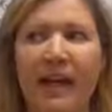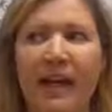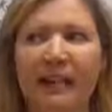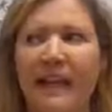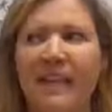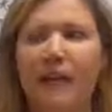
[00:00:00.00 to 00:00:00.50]

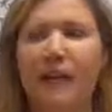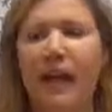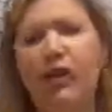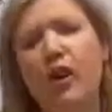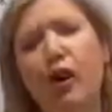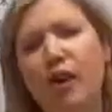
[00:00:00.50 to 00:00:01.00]
and that's for
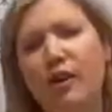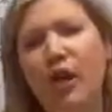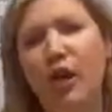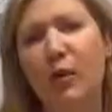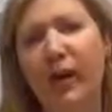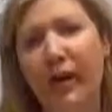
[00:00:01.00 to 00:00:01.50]
that
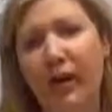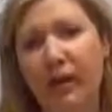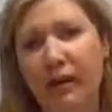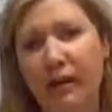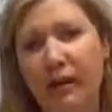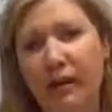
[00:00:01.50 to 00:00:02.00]
long-term
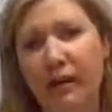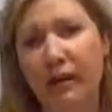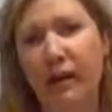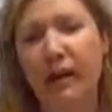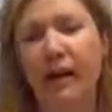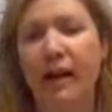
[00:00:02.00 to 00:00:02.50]

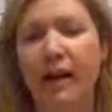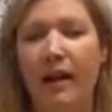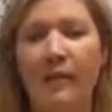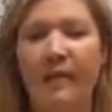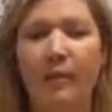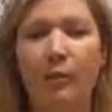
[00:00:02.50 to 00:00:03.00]
accountability
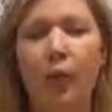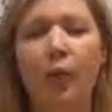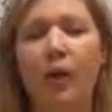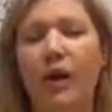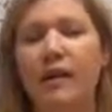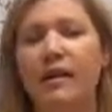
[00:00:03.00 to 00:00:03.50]
and
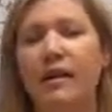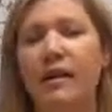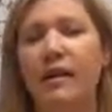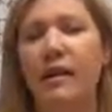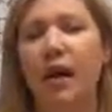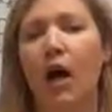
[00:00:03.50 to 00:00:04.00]
support
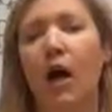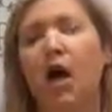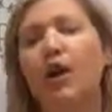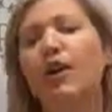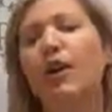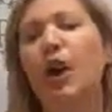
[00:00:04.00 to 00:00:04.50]

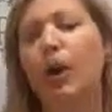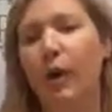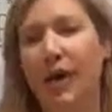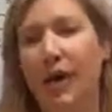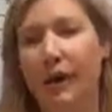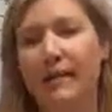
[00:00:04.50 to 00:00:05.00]

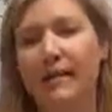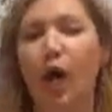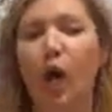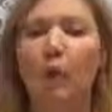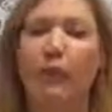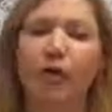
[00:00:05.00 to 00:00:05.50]
ongoing to
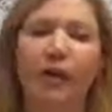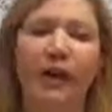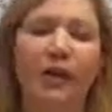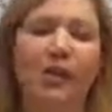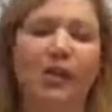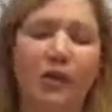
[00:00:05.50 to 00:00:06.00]
help you
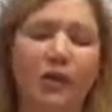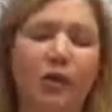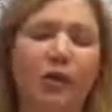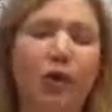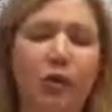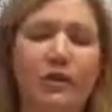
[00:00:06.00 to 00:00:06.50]
reach those
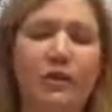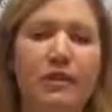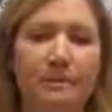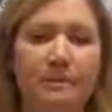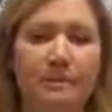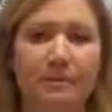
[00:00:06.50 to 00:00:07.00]

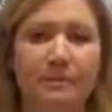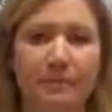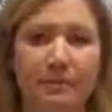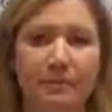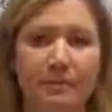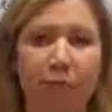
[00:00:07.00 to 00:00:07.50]
goals.
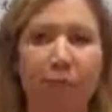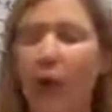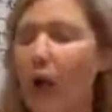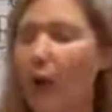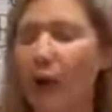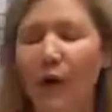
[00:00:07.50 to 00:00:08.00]

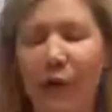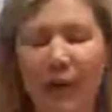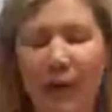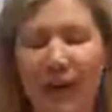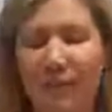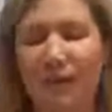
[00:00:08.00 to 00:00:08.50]
Well worth the
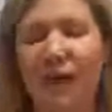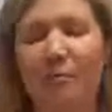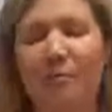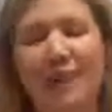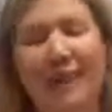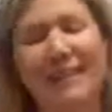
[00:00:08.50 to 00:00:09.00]
price. We've had
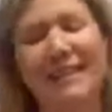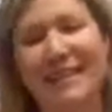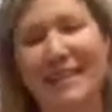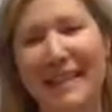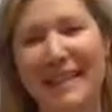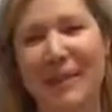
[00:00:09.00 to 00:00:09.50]
many
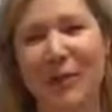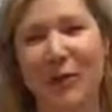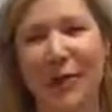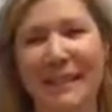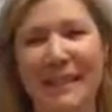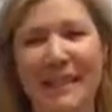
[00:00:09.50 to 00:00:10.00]
success
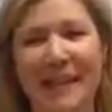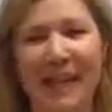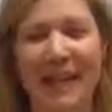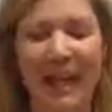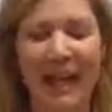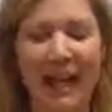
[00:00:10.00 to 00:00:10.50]
stories,
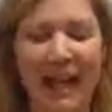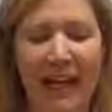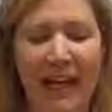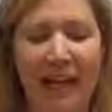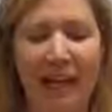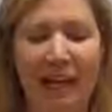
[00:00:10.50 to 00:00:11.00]
and
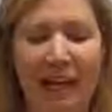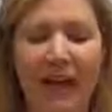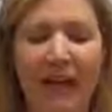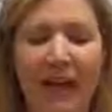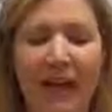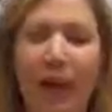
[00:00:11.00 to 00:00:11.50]
I
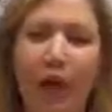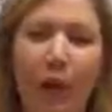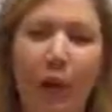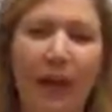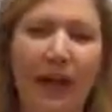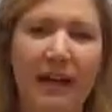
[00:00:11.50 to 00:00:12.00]
think that
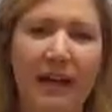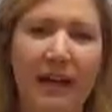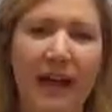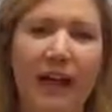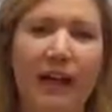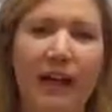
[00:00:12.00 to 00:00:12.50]
ongoing
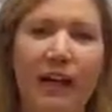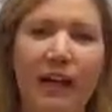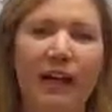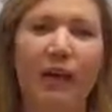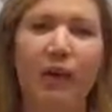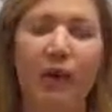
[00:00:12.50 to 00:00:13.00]

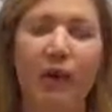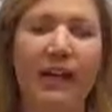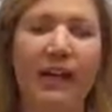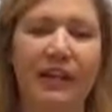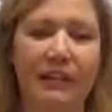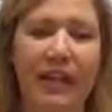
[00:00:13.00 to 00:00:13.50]
accountability really
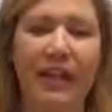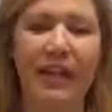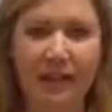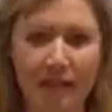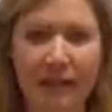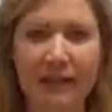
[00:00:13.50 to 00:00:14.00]
does make a
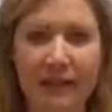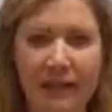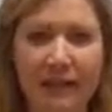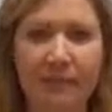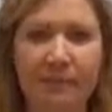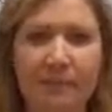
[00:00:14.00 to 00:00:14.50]
difference.